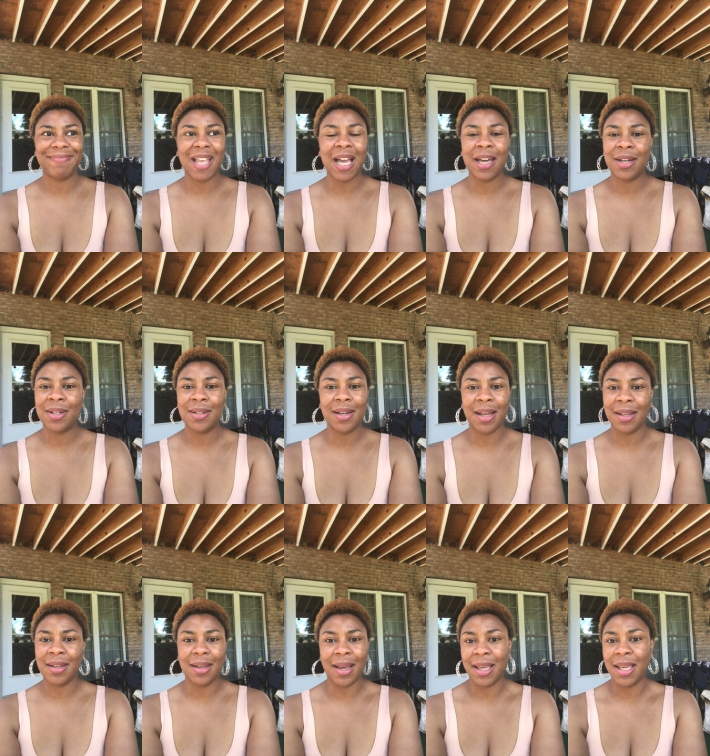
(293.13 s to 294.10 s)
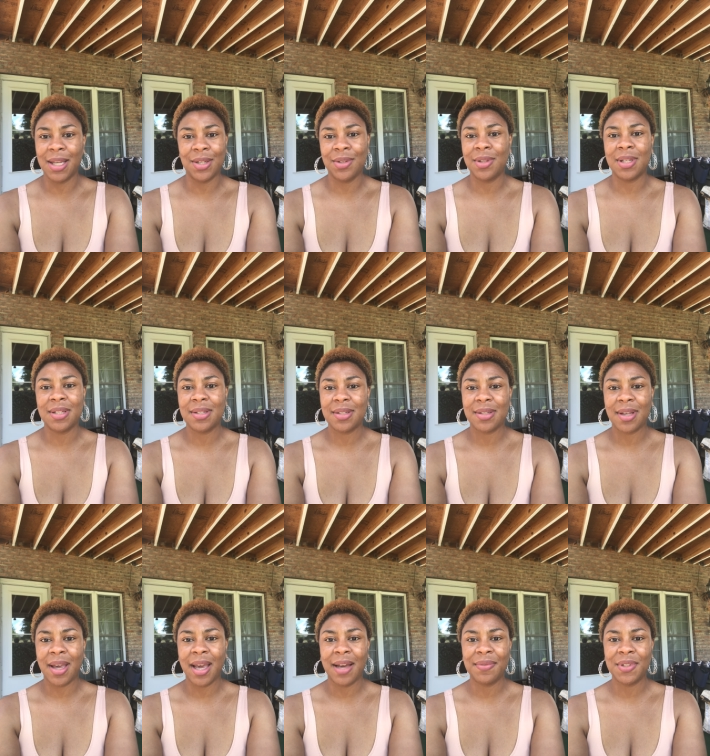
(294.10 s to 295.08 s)
I gotta, I, I can't do this.
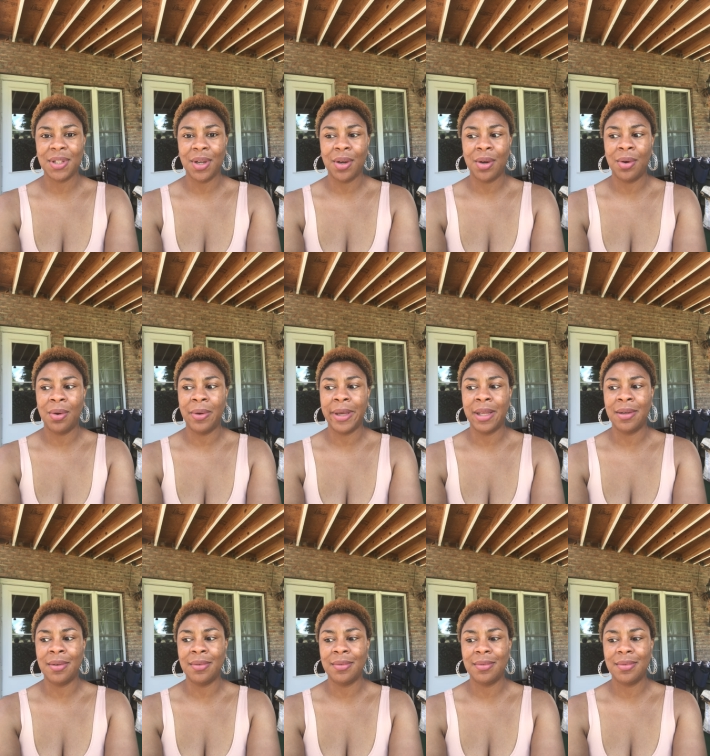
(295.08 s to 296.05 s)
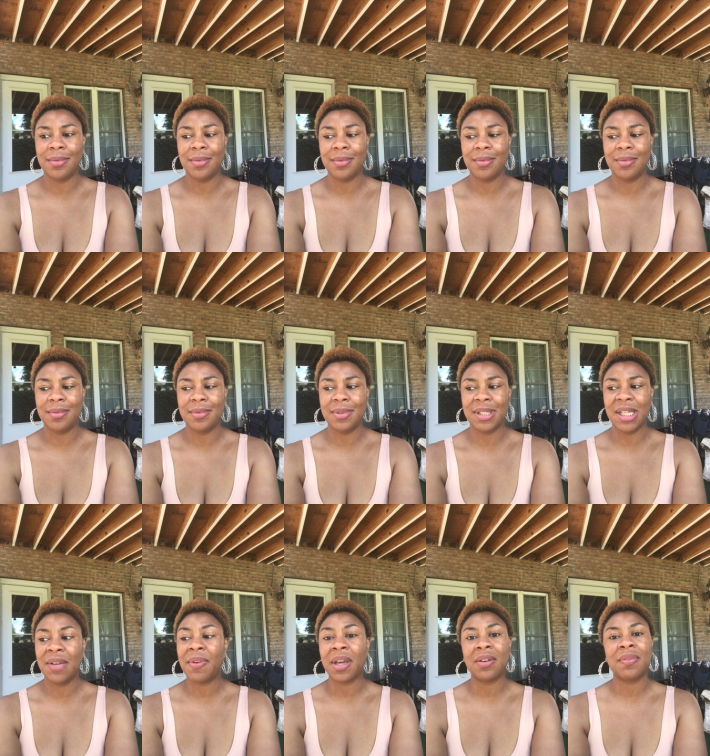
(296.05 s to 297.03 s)
I have to go and
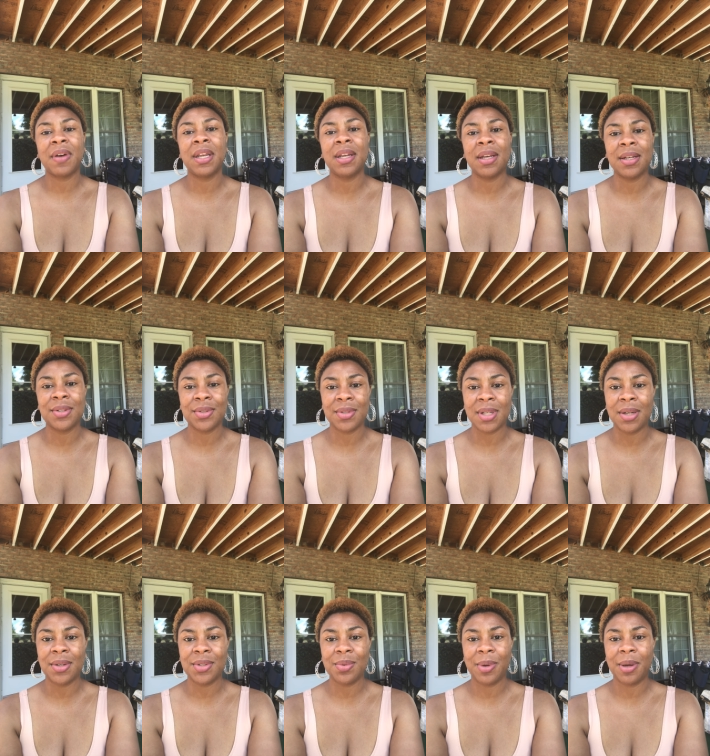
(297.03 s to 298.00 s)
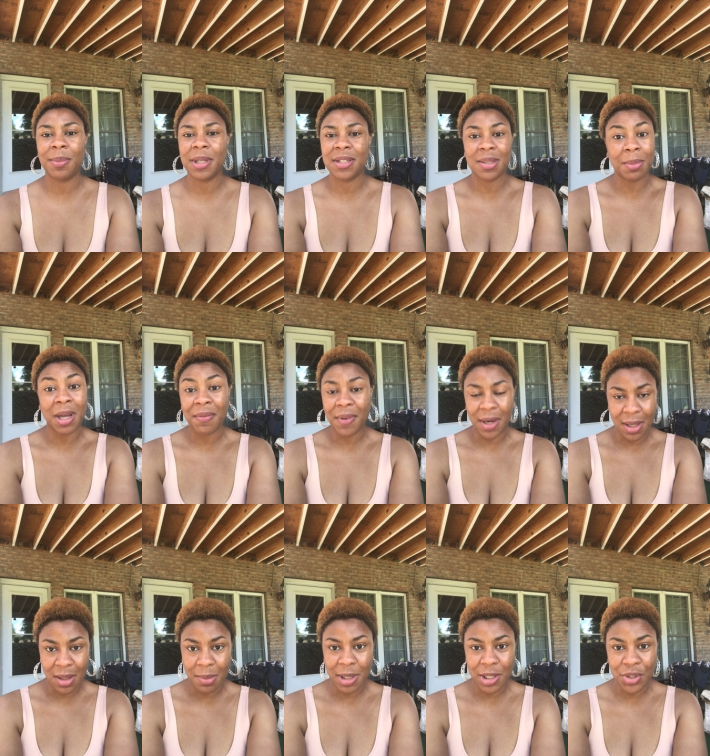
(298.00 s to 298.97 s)
see if I can find the answers elsewhere because I'm not
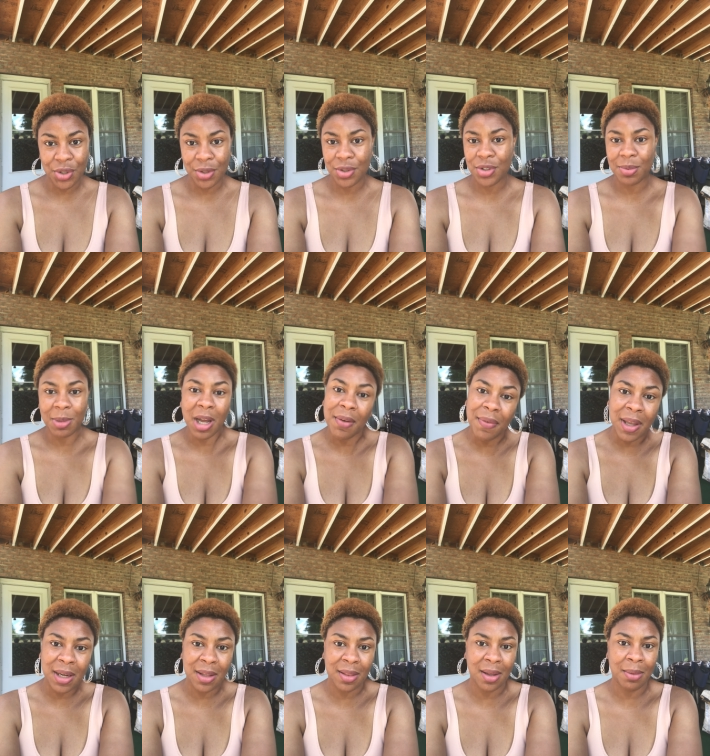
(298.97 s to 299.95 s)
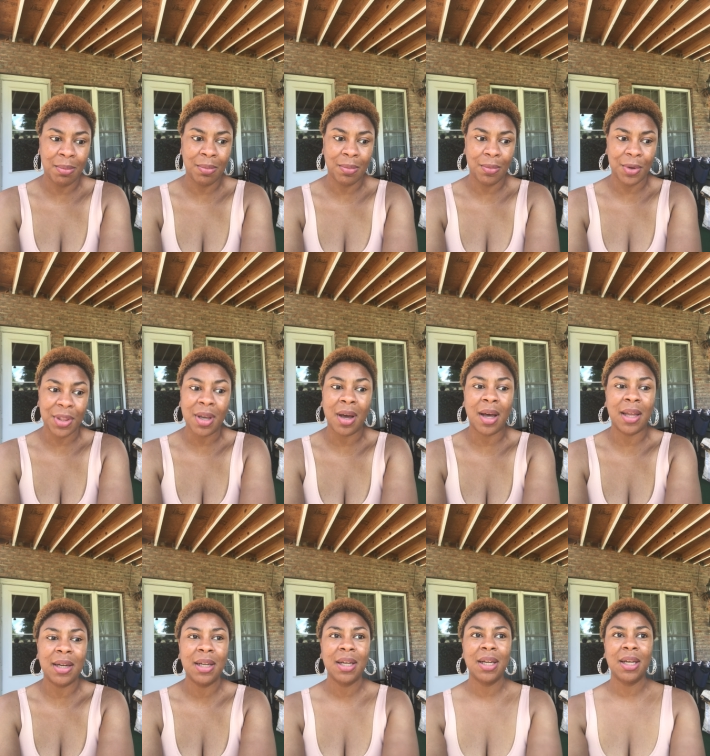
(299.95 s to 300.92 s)
finding them at church. I'm not finding them with
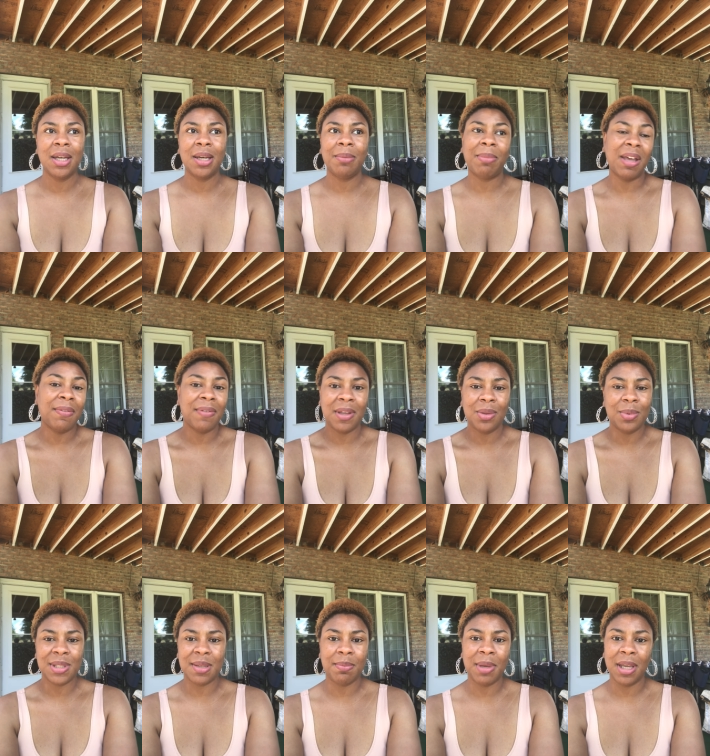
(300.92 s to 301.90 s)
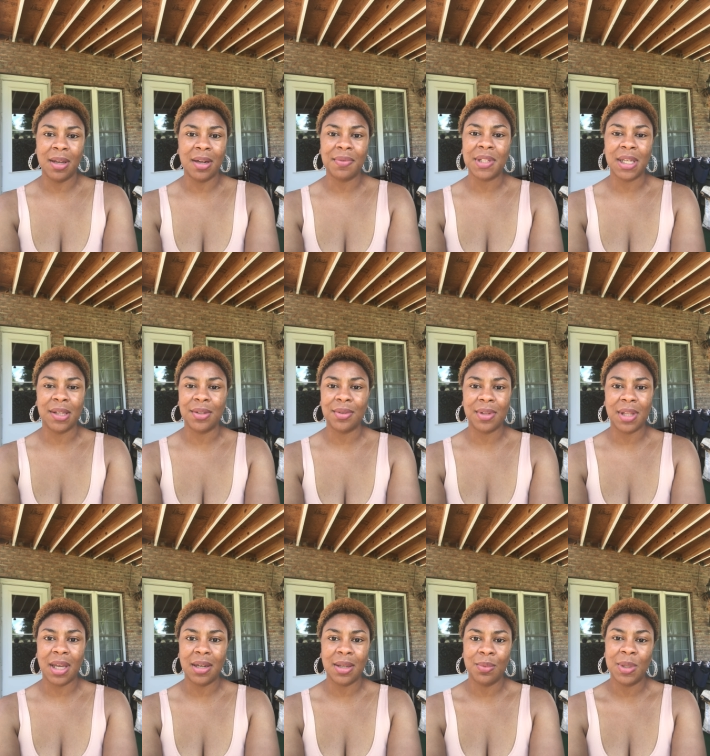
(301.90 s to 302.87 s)
God. My faith wasn't big enough to handle
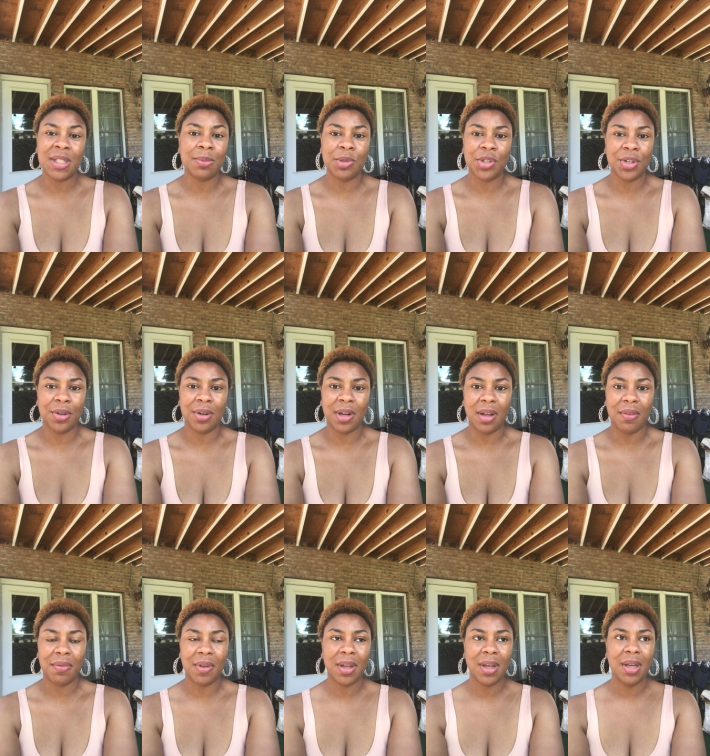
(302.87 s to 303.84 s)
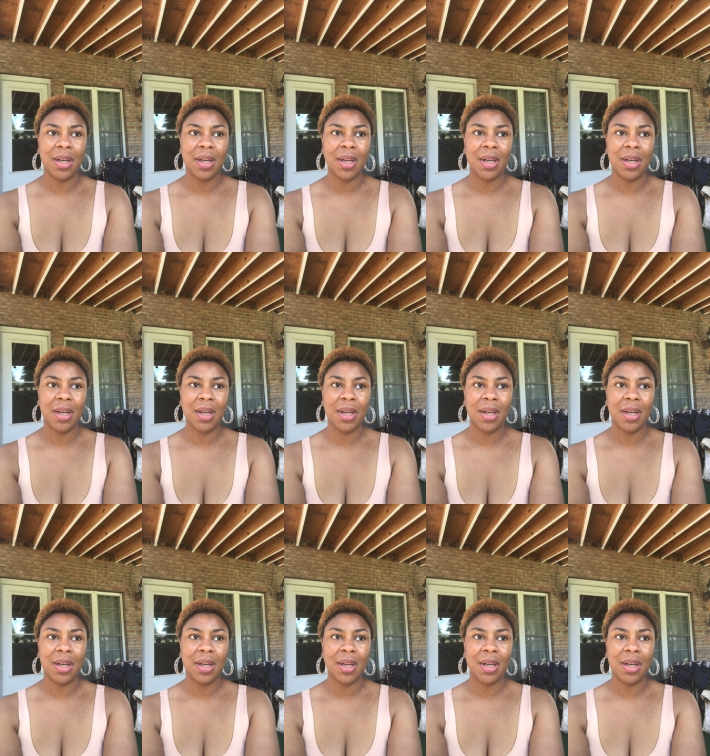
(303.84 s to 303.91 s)
that. It wasn't mature enough.